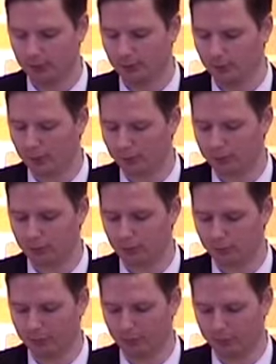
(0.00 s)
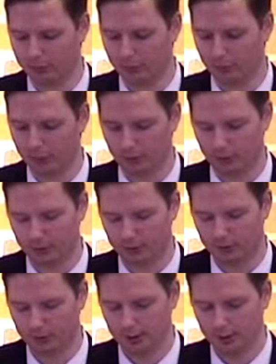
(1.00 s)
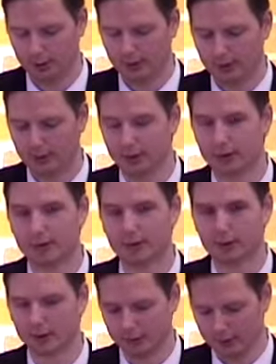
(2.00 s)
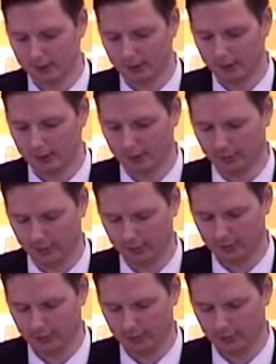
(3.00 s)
mopped the sweat from his forehead. In sickness and in health.